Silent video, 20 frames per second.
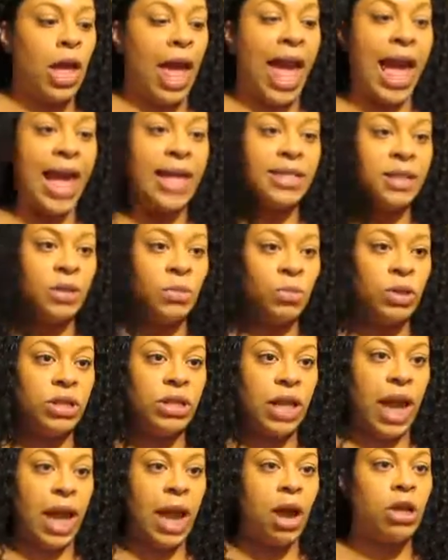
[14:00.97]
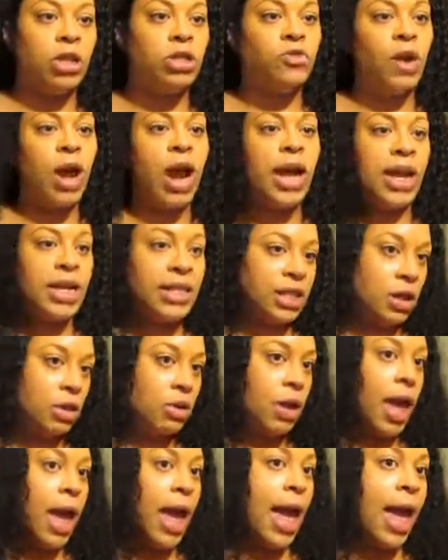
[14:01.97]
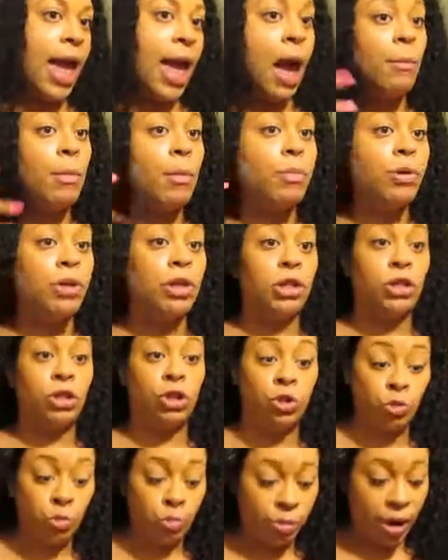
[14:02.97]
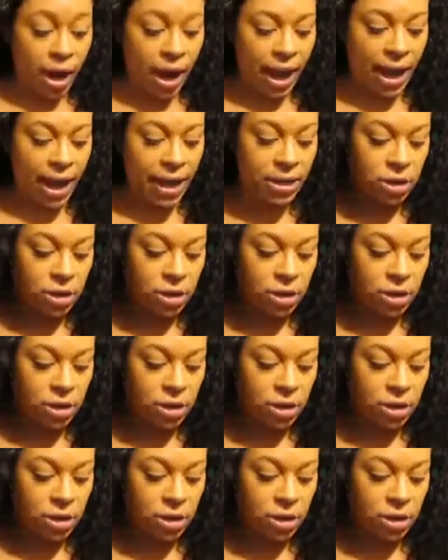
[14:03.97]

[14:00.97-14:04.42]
as it was air drying, I said, okay, I'm gonna put 2 braids.